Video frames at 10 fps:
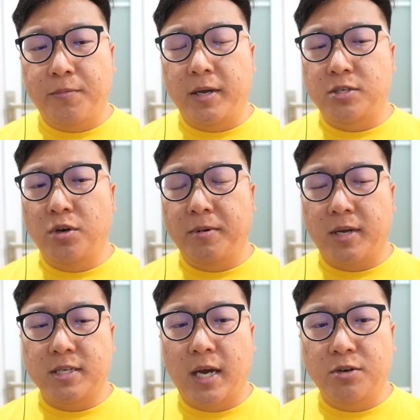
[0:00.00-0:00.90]
but shield up
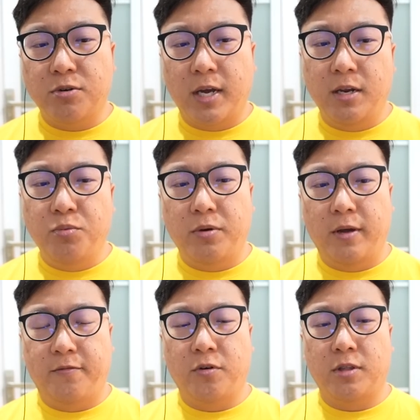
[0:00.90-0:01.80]
against Hydro Cannon, we
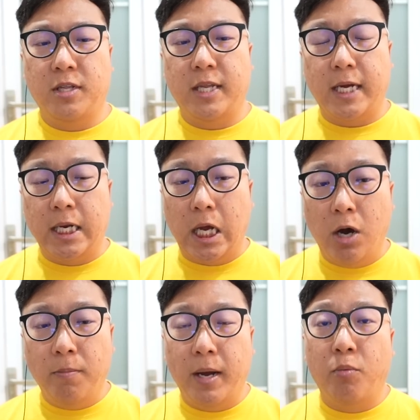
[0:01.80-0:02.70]
have gotten taken
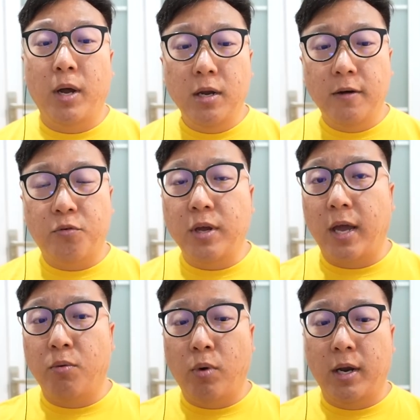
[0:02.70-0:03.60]
out by 1 Earthquake
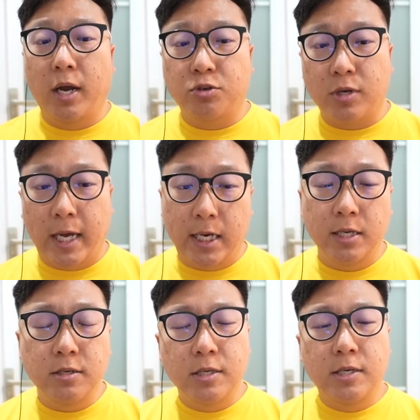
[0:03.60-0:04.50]
and 1 Hydro Cannon.